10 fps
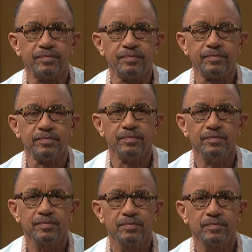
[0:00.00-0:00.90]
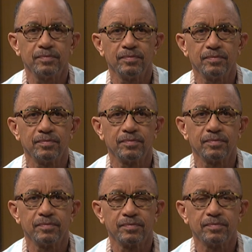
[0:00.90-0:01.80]

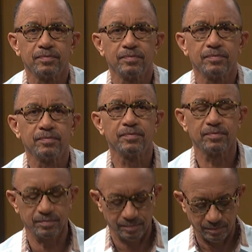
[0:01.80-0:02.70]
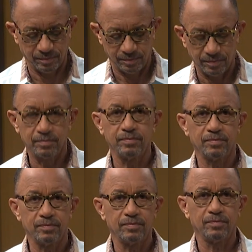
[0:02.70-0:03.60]

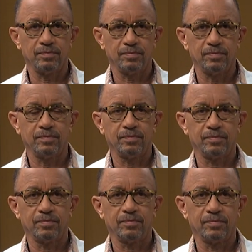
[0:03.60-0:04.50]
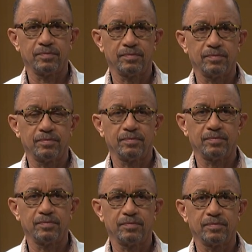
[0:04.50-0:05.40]

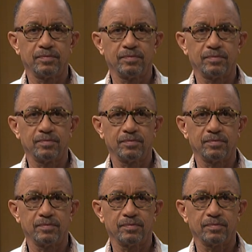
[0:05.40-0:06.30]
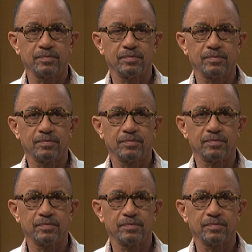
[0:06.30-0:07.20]

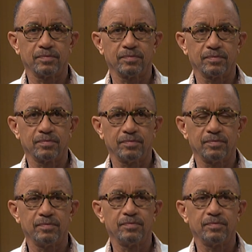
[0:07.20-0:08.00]
(silent)